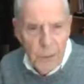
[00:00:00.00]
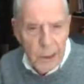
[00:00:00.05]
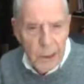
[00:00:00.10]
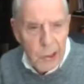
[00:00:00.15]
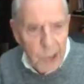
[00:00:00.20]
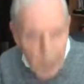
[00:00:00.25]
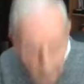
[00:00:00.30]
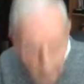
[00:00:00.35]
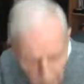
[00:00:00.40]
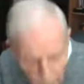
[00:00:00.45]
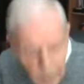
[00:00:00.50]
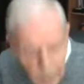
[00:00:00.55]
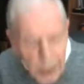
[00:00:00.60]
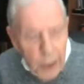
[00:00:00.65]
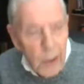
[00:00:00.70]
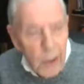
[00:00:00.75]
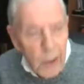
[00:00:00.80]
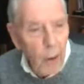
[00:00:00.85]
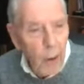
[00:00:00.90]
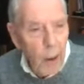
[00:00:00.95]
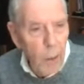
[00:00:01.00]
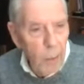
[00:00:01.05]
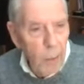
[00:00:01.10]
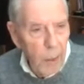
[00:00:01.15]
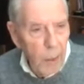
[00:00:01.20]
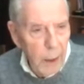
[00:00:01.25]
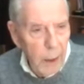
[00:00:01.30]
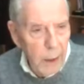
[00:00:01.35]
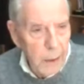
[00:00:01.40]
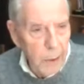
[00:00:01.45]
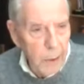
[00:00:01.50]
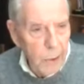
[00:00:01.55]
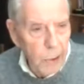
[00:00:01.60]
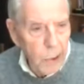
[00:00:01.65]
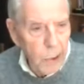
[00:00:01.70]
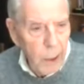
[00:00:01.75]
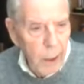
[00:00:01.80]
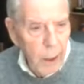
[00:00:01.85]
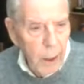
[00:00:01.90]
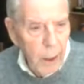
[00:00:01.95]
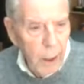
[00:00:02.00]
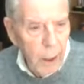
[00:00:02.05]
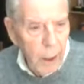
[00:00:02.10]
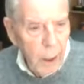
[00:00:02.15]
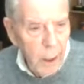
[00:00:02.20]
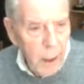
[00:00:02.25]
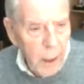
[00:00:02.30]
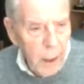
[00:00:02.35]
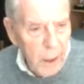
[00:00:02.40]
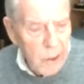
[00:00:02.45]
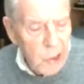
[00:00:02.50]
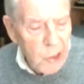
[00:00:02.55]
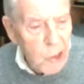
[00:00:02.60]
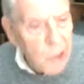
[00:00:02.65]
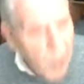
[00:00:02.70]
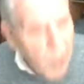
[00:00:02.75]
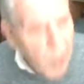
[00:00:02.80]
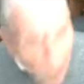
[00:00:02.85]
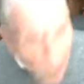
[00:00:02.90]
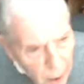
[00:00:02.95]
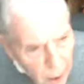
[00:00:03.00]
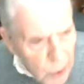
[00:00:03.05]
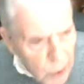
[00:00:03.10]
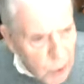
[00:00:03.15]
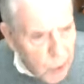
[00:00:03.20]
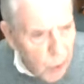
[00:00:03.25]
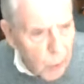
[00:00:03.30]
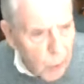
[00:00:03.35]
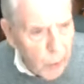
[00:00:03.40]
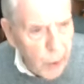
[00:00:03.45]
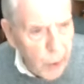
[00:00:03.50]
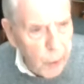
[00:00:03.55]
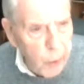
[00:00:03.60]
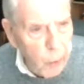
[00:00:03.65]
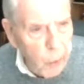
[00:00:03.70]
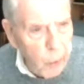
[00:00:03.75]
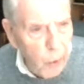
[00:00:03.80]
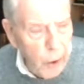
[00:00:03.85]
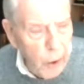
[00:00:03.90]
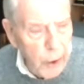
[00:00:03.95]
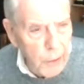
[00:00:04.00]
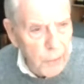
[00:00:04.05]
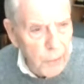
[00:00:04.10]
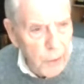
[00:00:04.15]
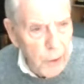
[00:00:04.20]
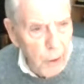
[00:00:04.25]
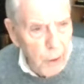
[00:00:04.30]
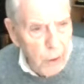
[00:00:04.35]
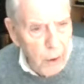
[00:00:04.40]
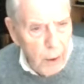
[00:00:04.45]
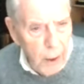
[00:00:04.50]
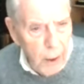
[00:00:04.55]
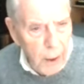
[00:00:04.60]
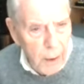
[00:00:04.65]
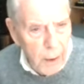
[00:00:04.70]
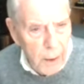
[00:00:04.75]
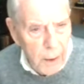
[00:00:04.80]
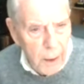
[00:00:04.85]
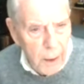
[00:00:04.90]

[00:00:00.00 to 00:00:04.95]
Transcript: It's not only garbage, it's contrary to the word of God.